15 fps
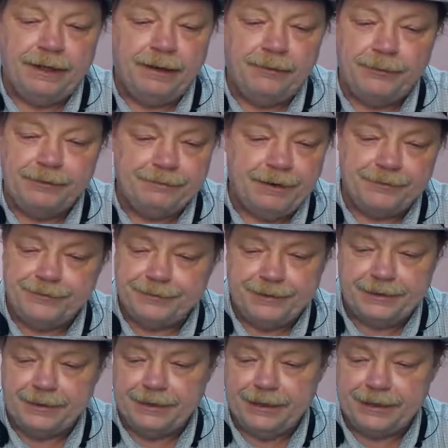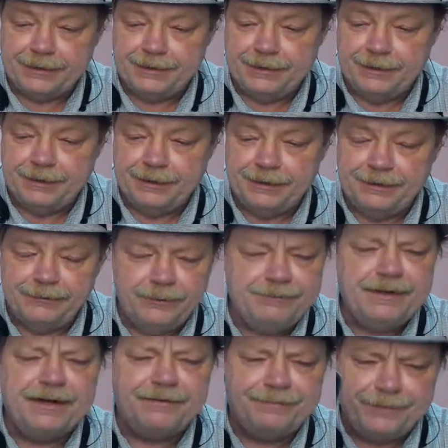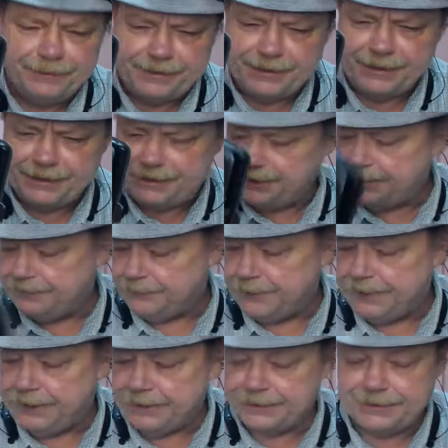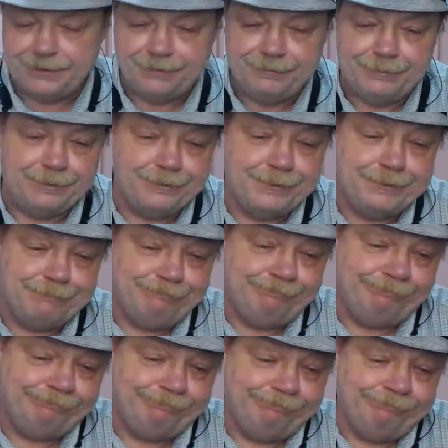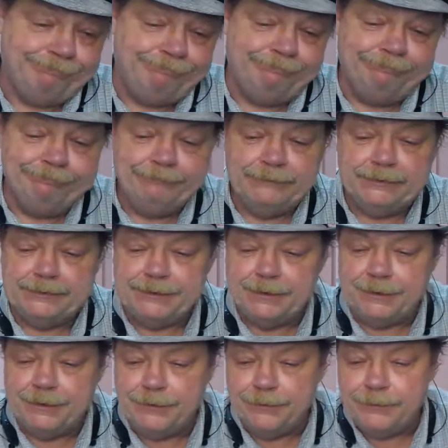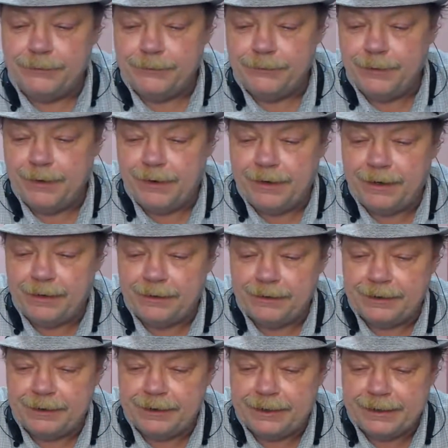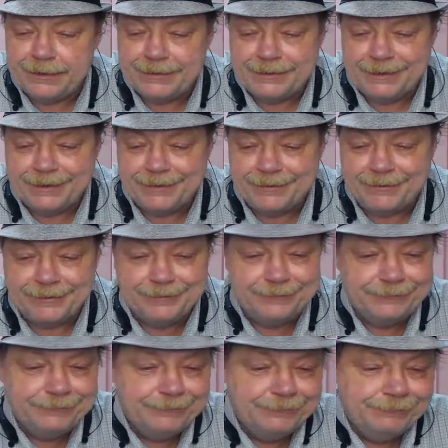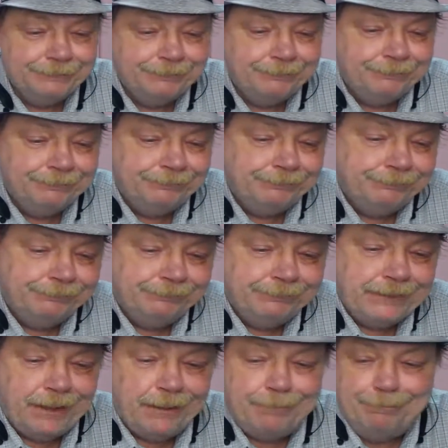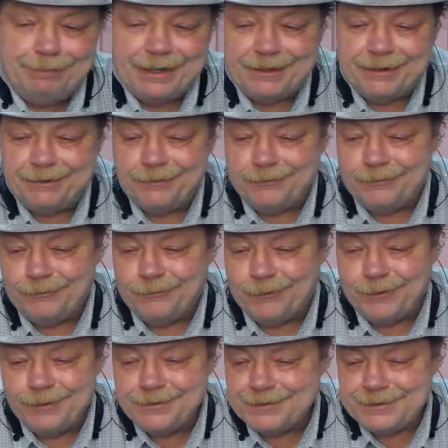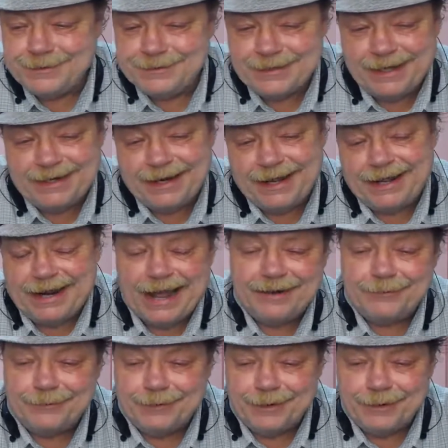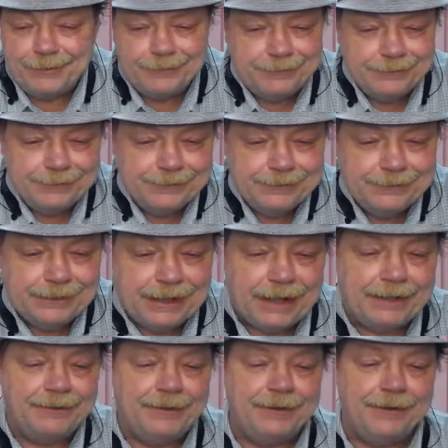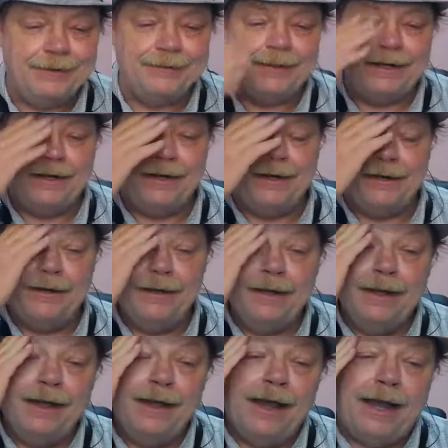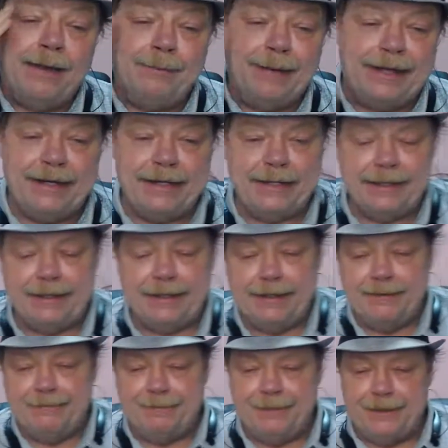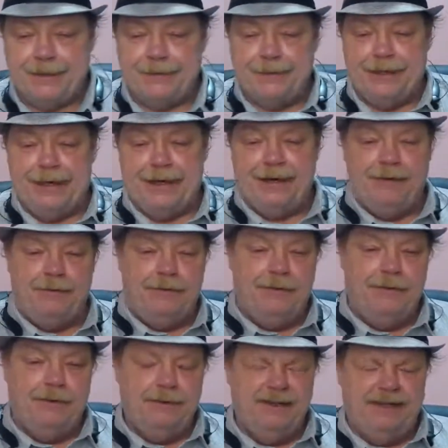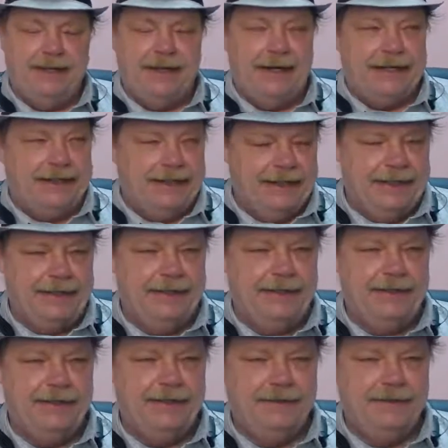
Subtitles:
we've also done we've done a few Chica Chicas right on the cell phones. So is there a better or worse? I don't know. I don't know. That I'm editing a video now that I did